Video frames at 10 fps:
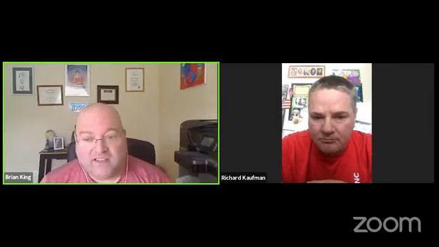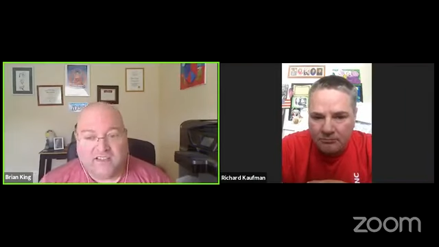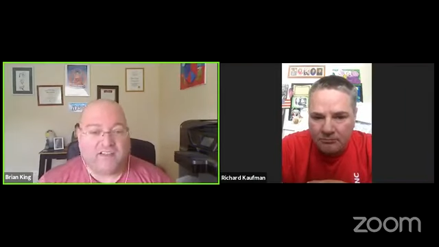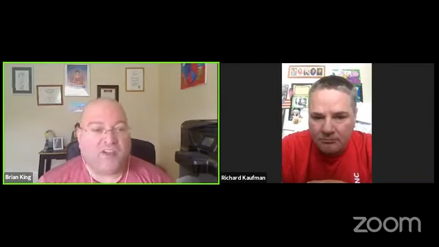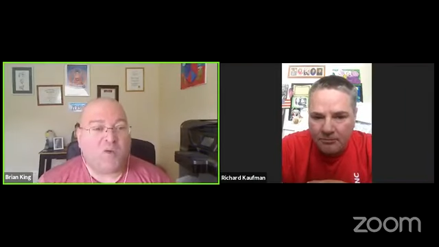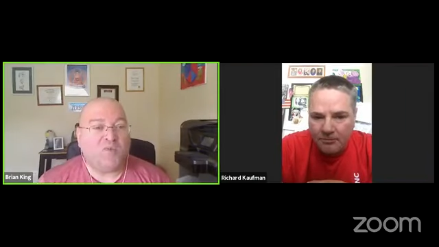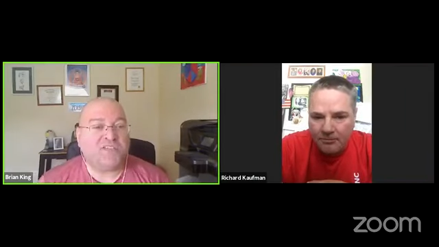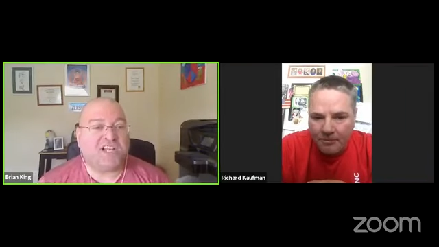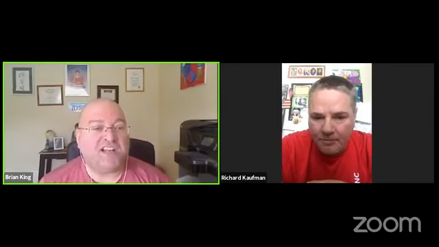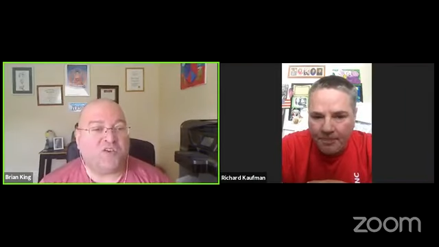Speaker 1: You almost
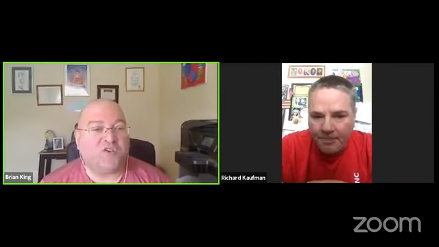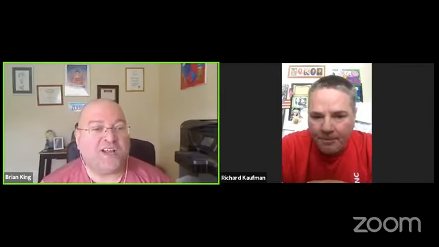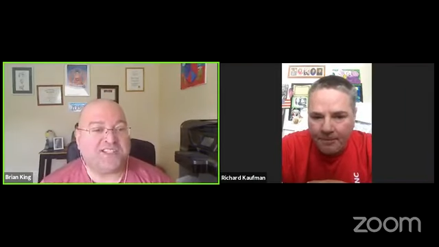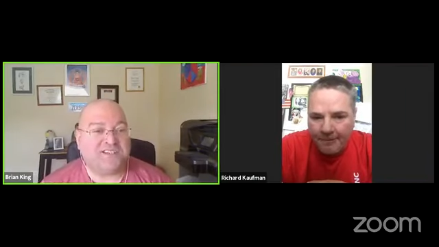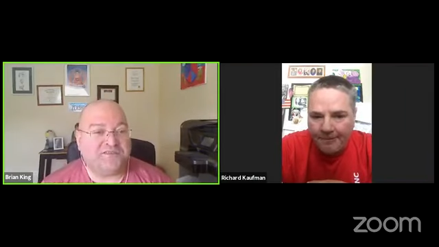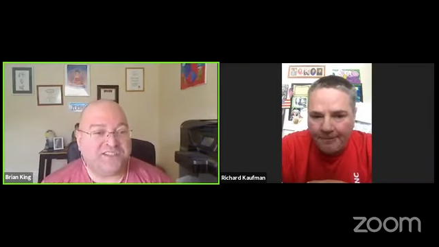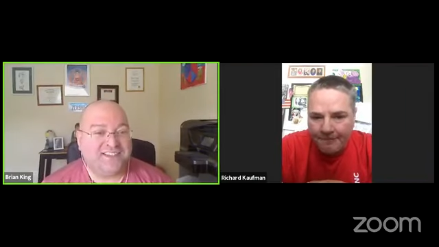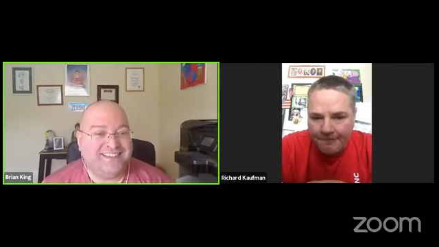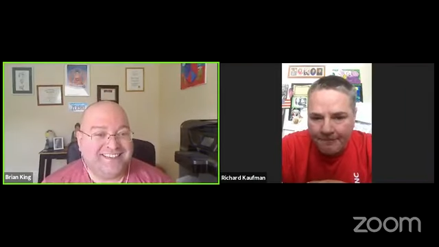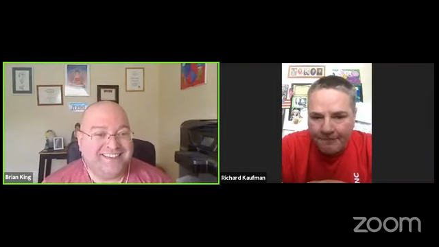get a little aggressive.
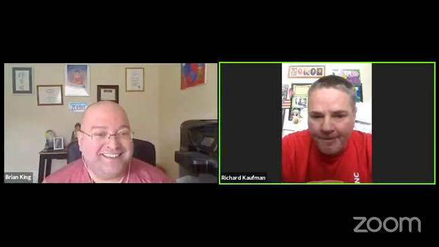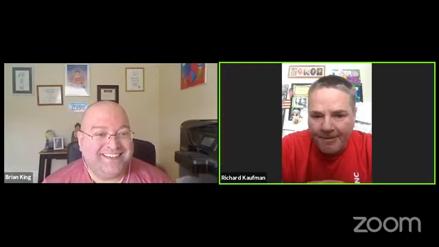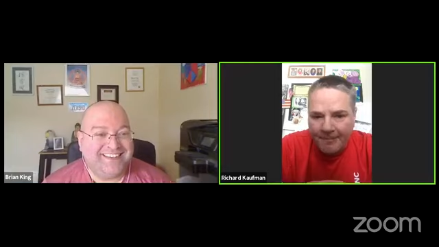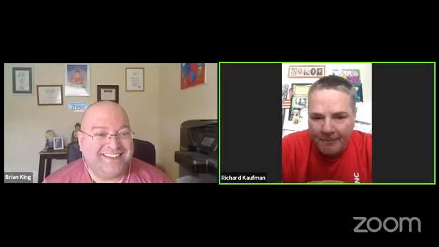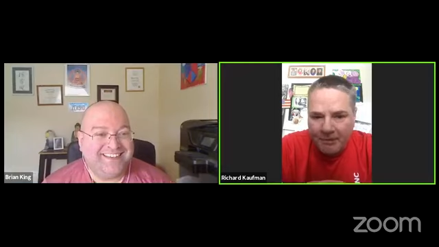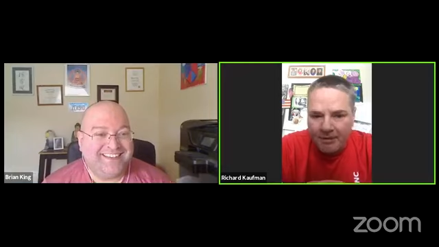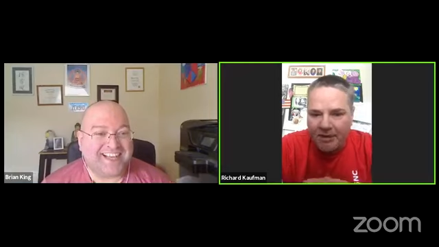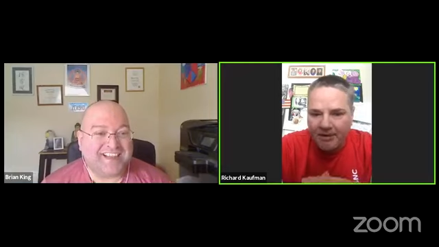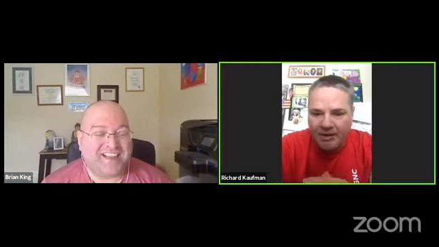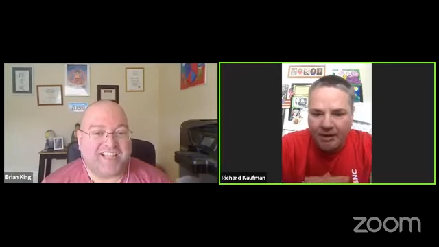
Speaker 2: Yeah, and a lot
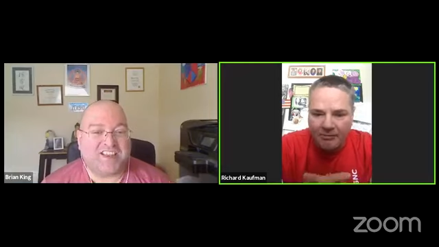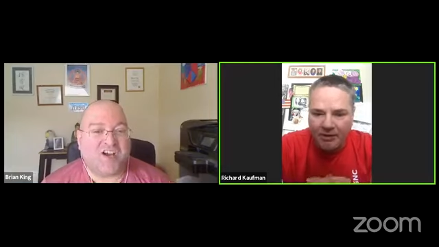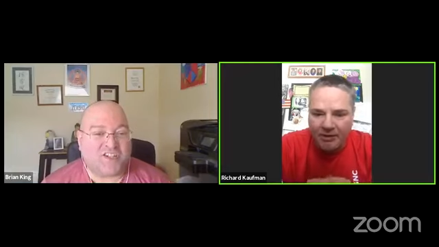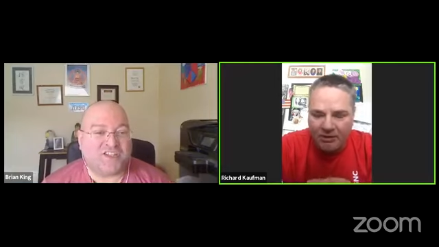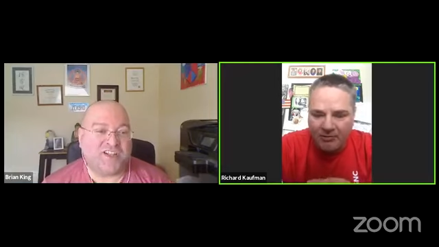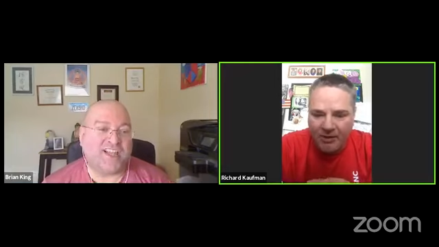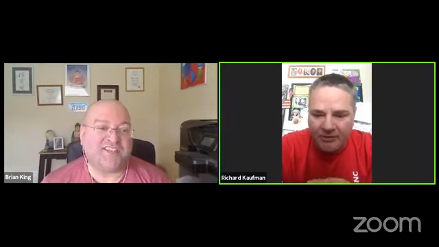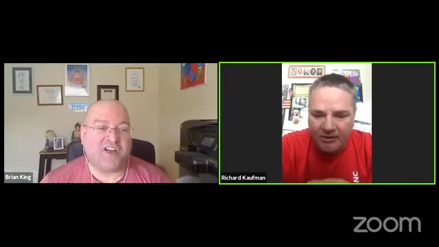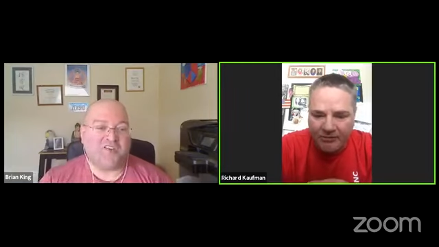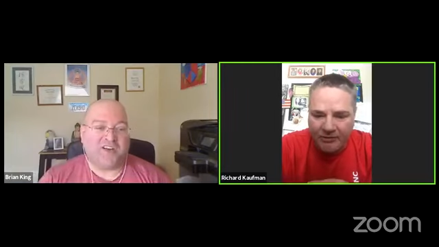of times, like, especially
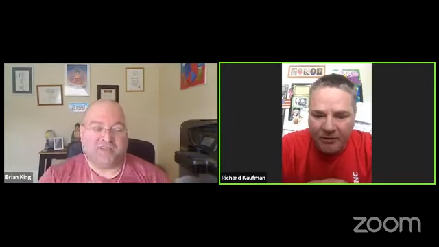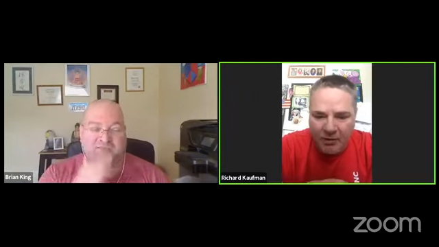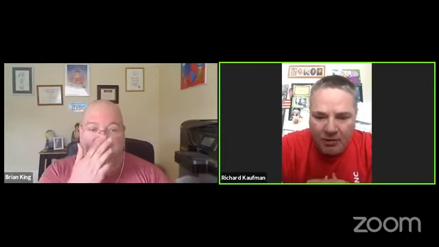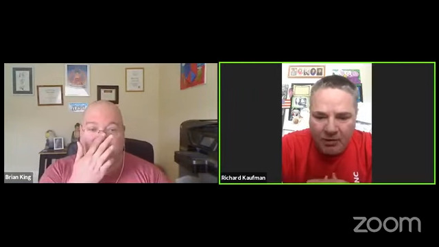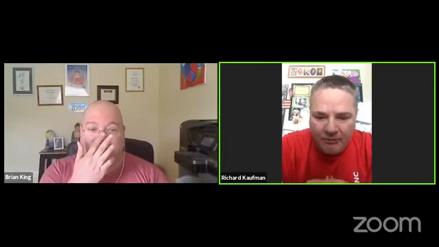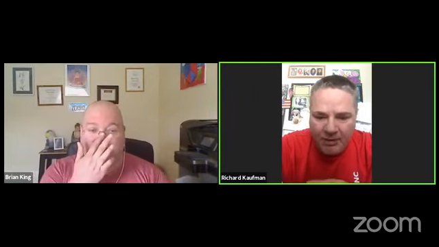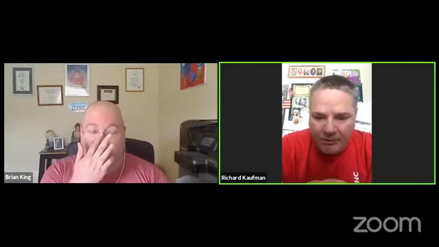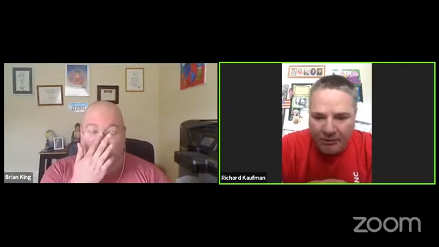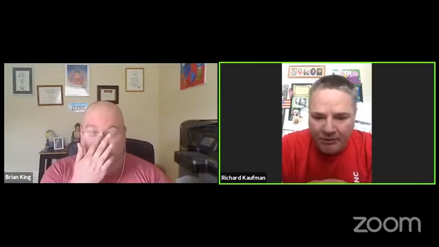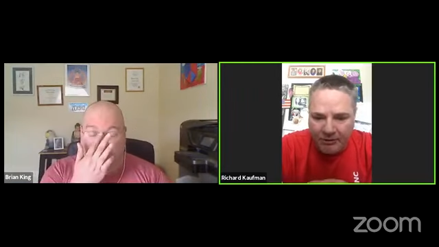if people
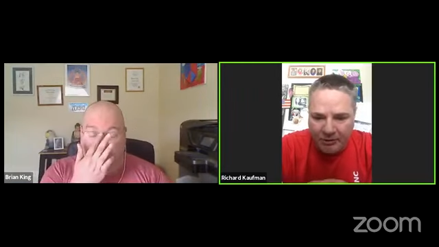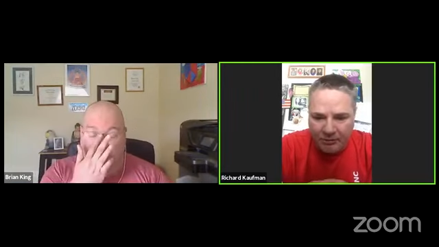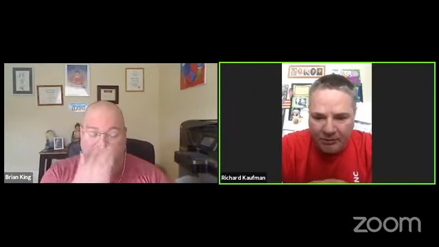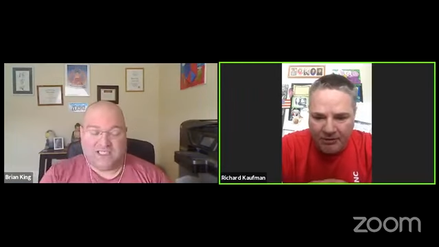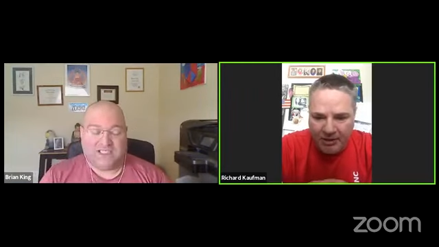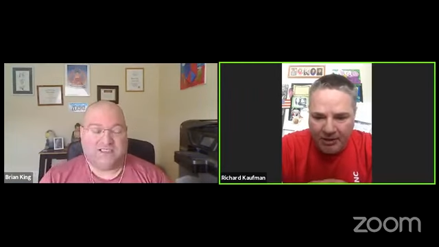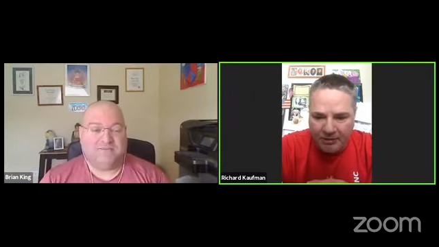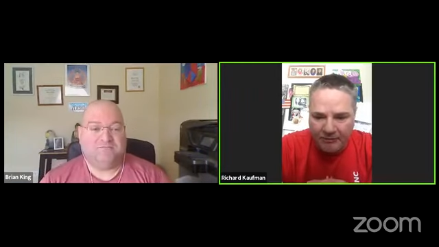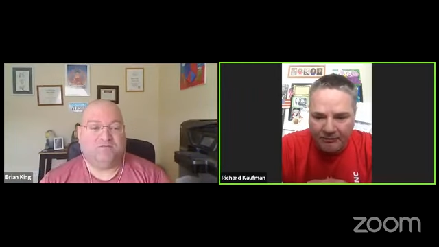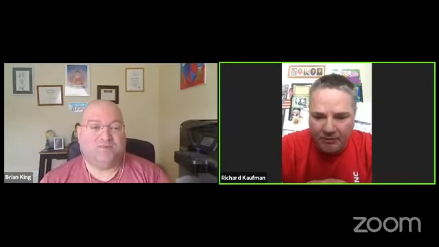are dealing with kind
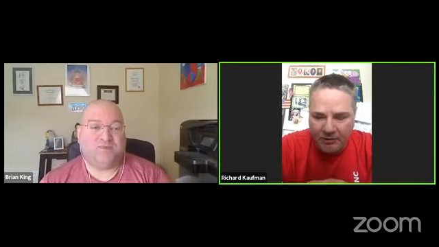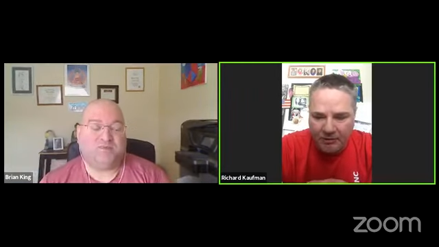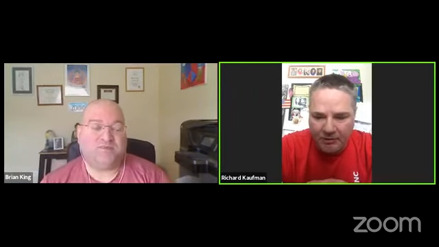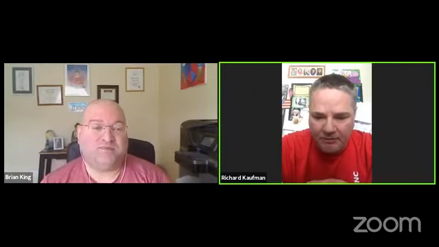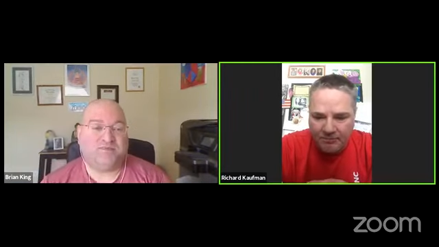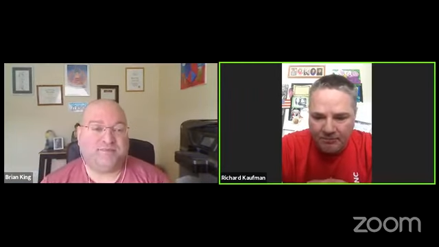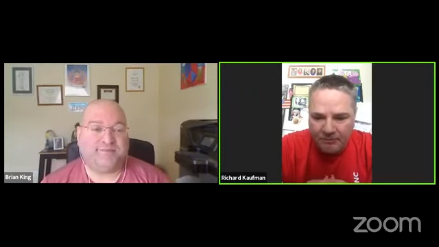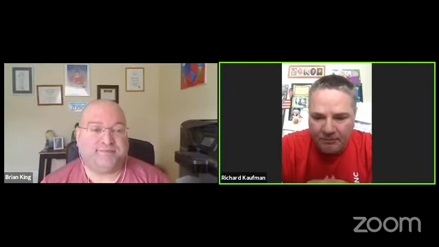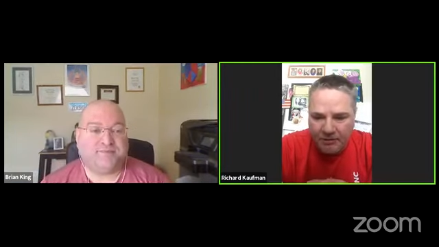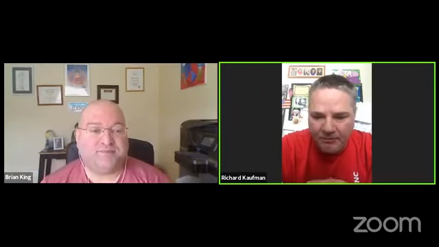of uh,
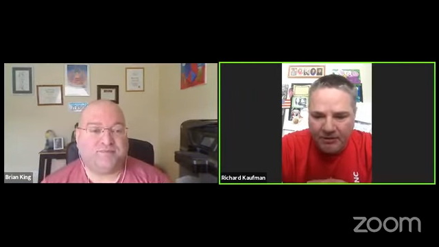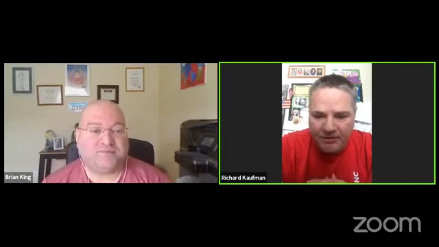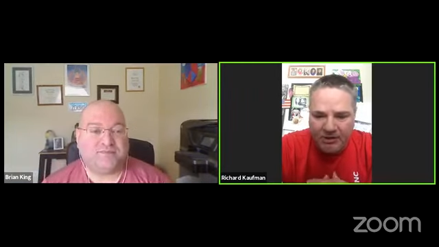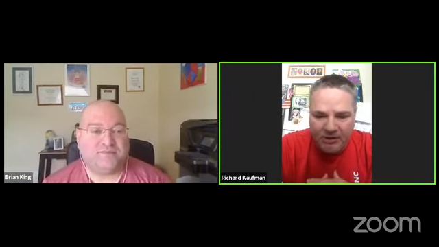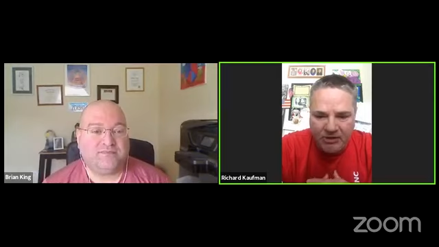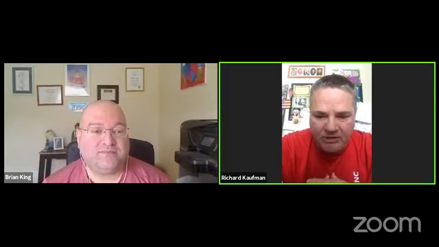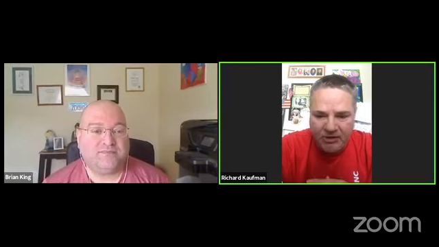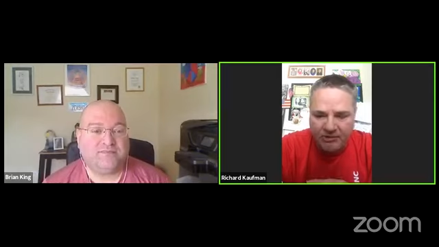even addictions, like,